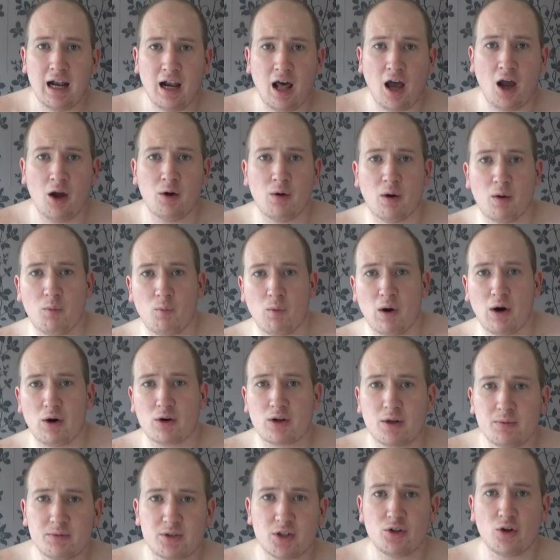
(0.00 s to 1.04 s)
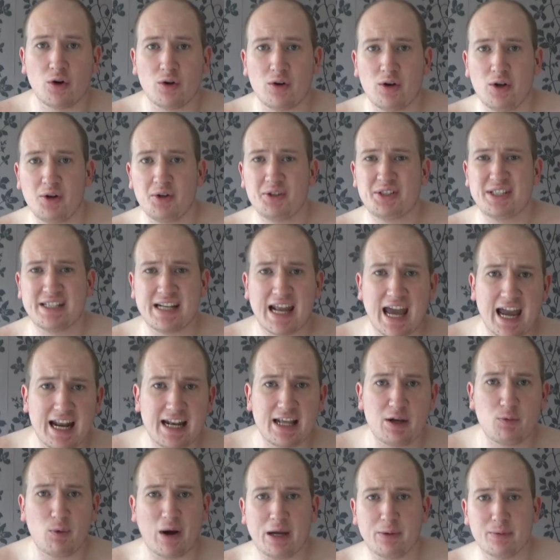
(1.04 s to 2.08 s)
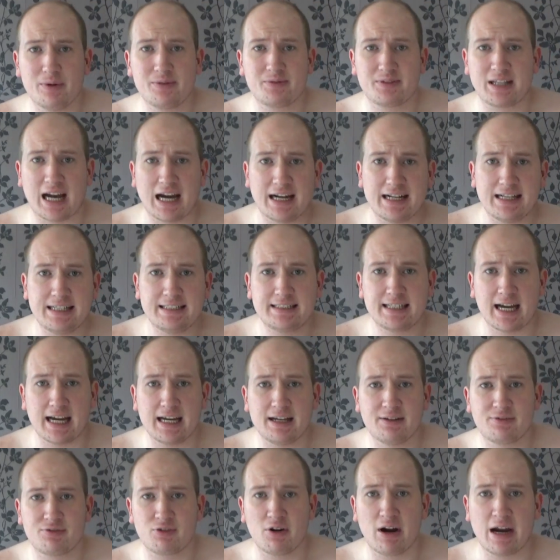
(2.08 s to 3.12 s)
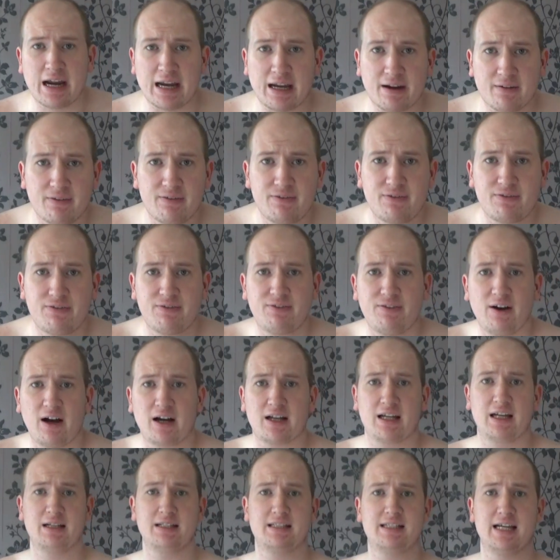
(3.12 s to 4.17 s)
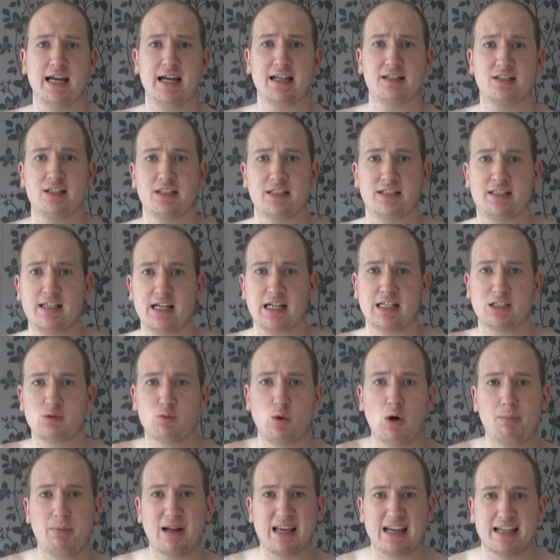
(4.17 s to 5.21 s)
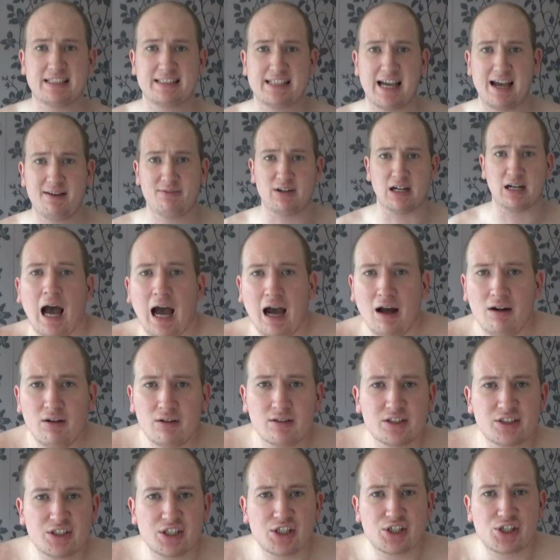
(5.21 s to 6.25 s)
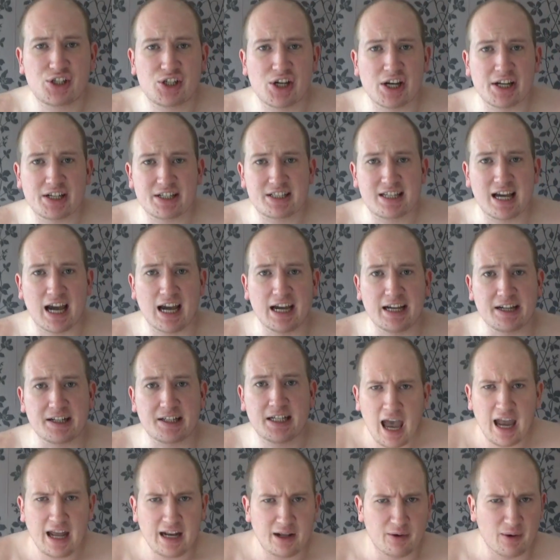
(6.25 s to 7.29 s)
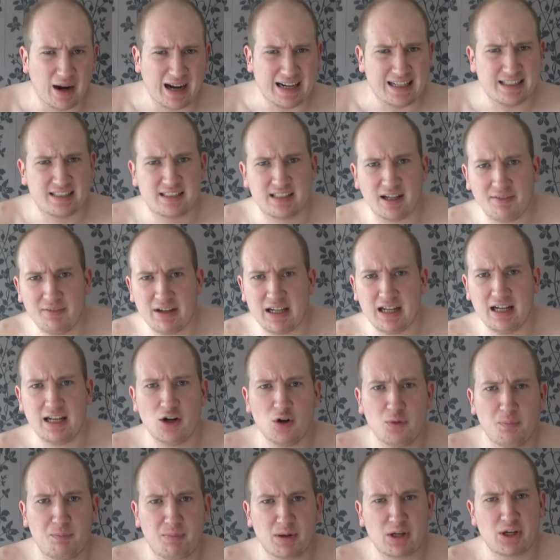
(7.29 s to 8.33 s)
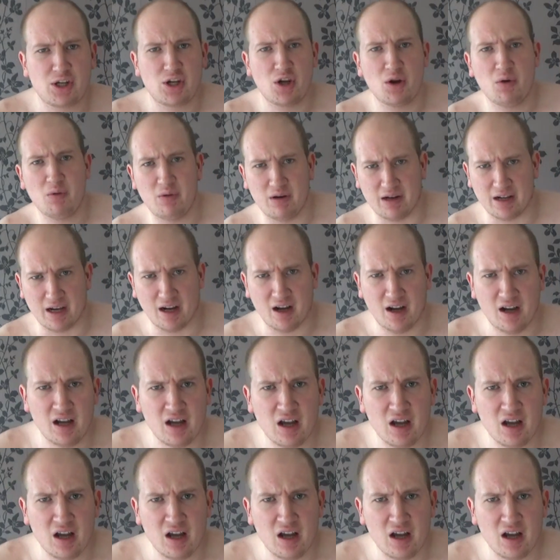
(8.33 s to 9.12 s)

Hello and welcome to Not Losing Any Weight with Danny Day 3. Fucking tits are still as wobbly as ever. How long does this shit take? Anyway, something a little peculiar.